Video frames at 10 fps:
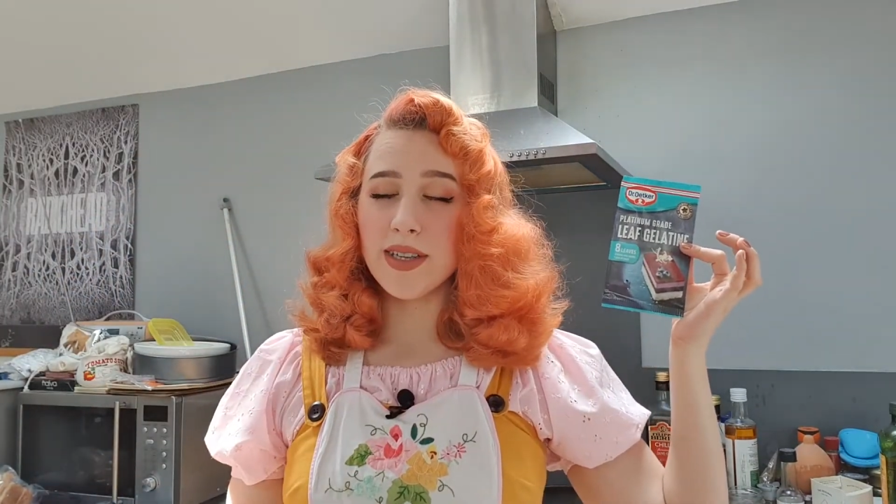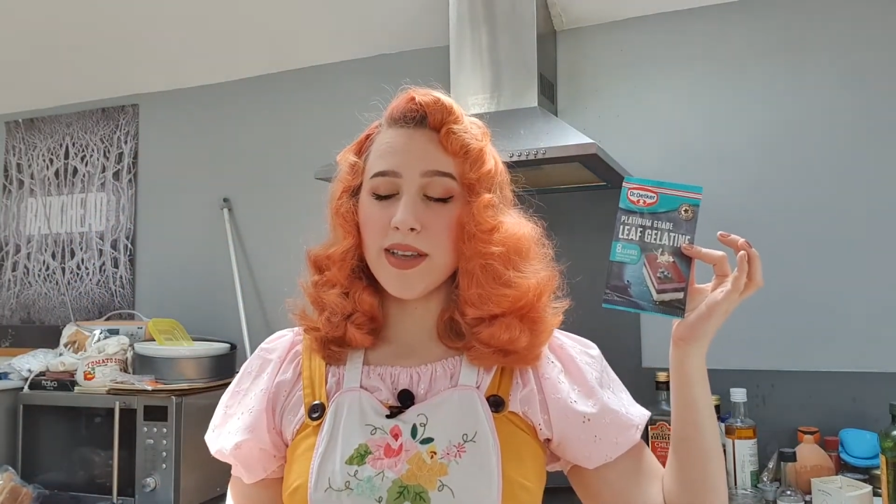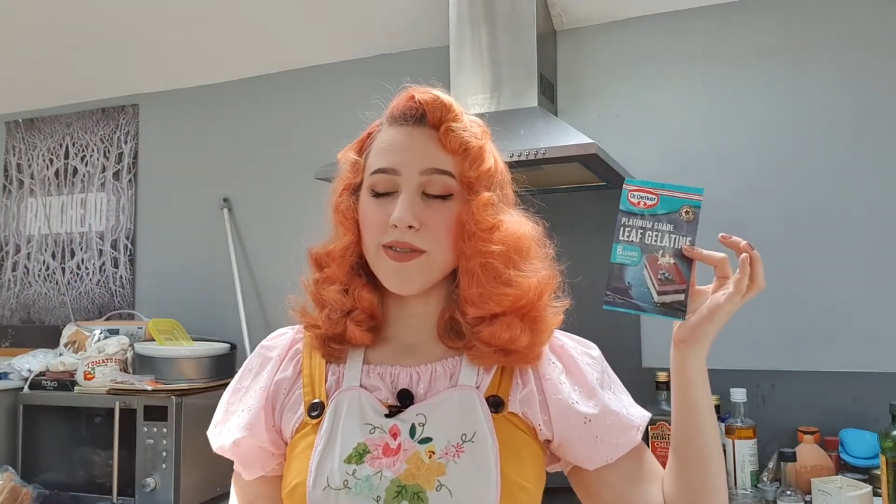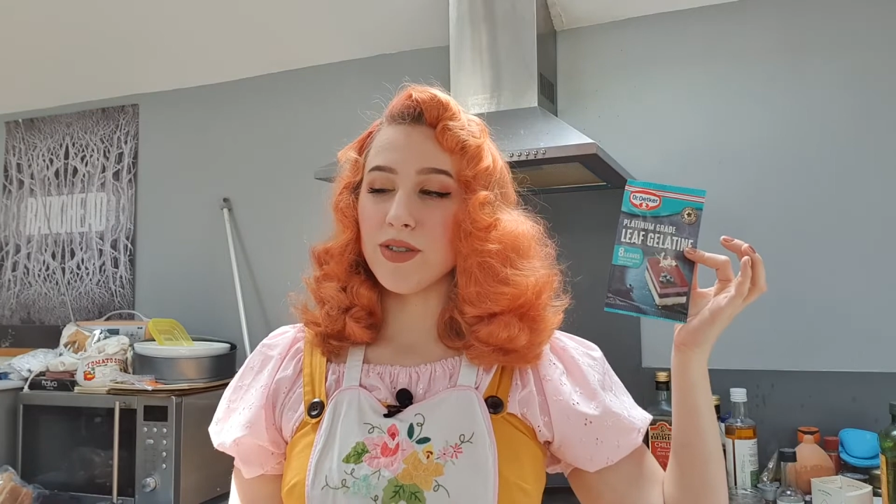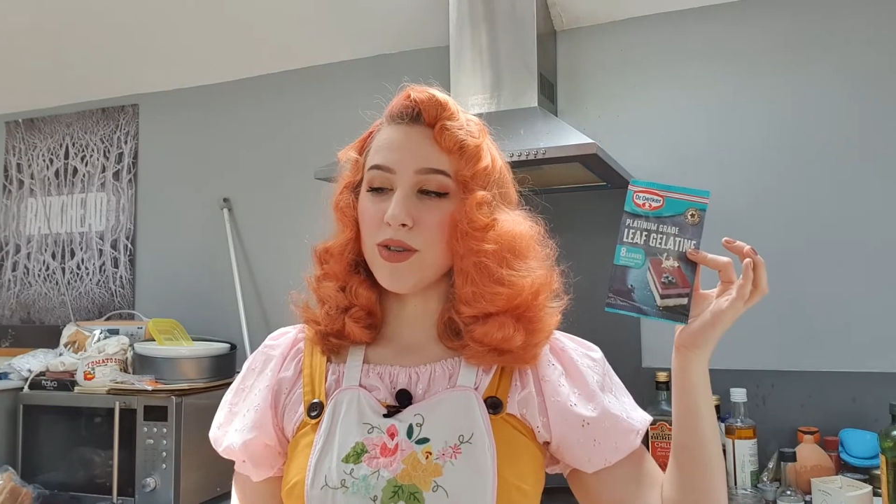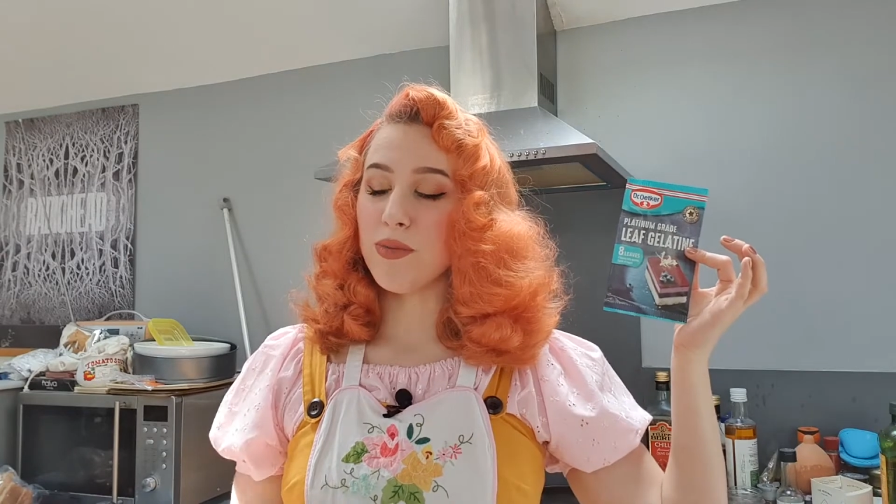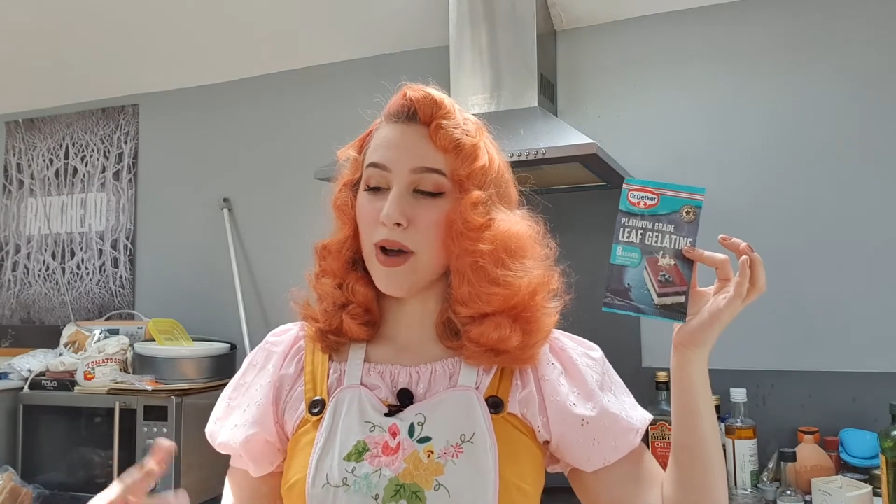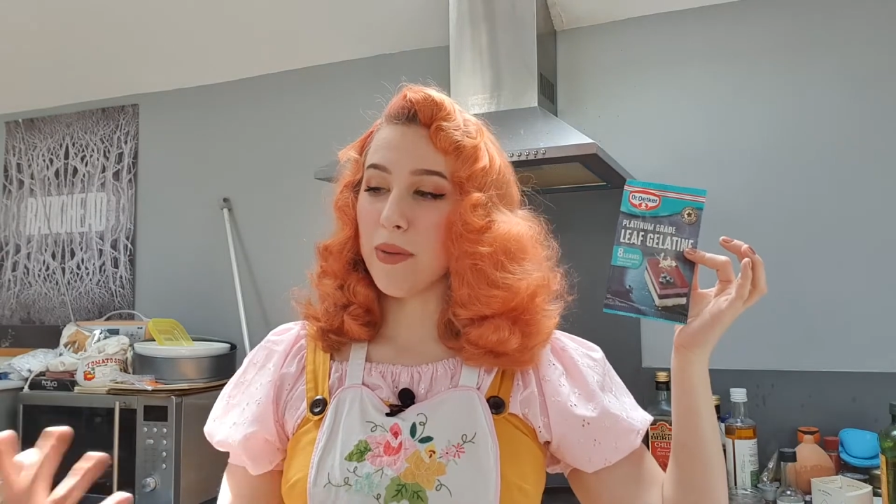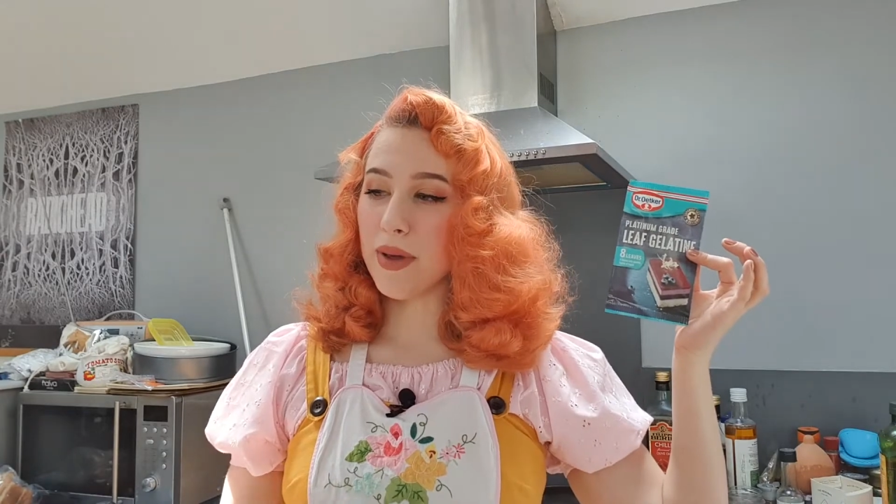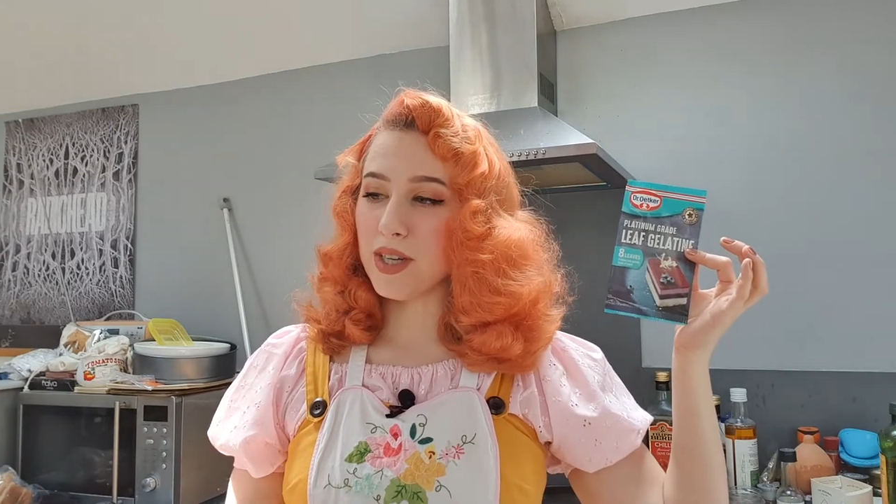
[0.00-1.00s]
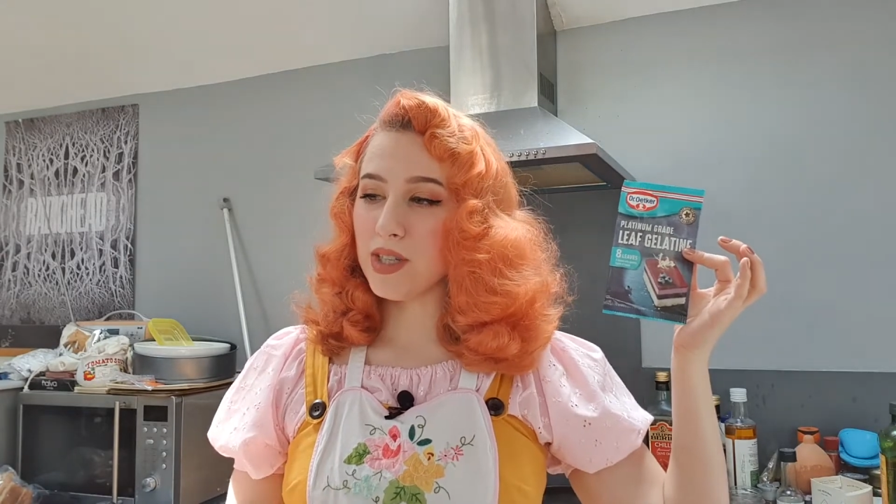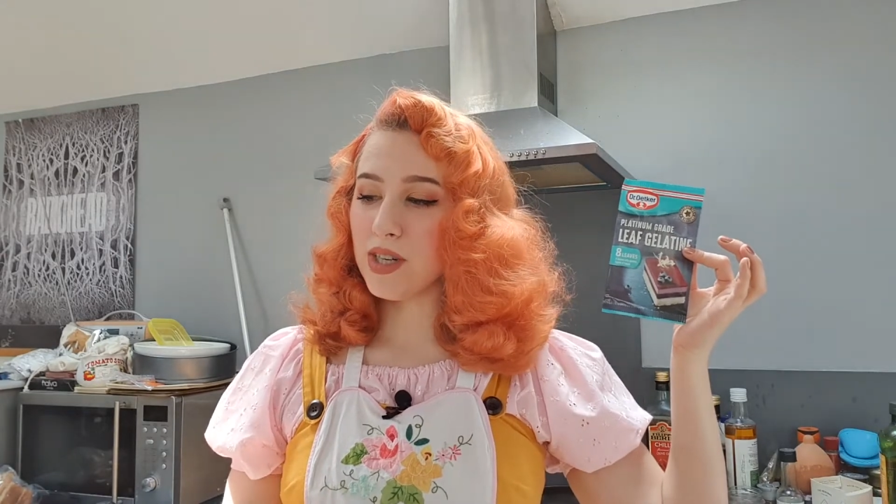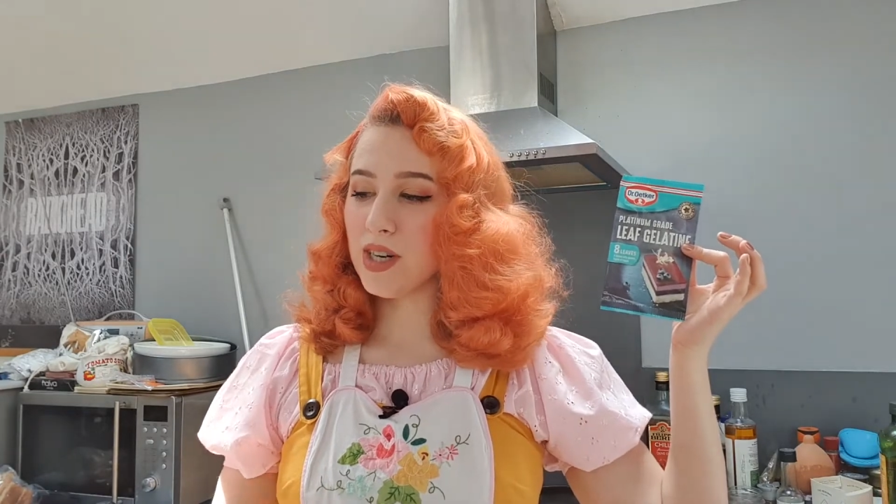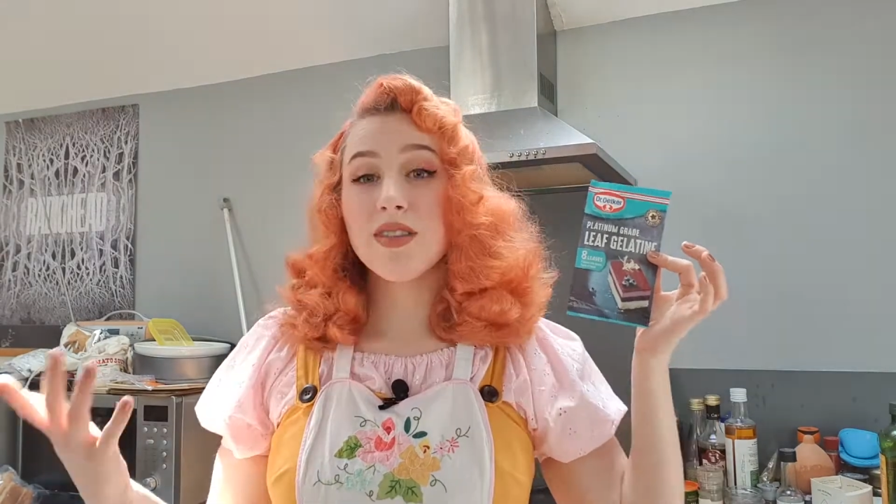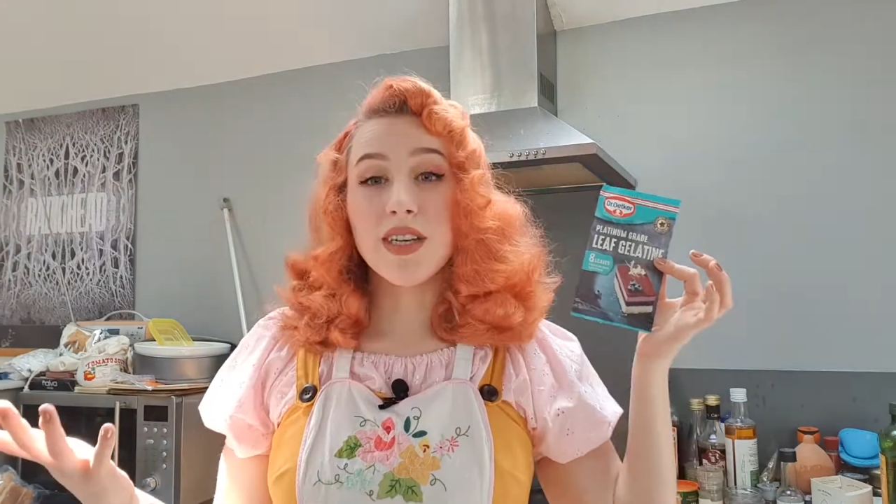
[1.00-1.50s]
leaves to my mixture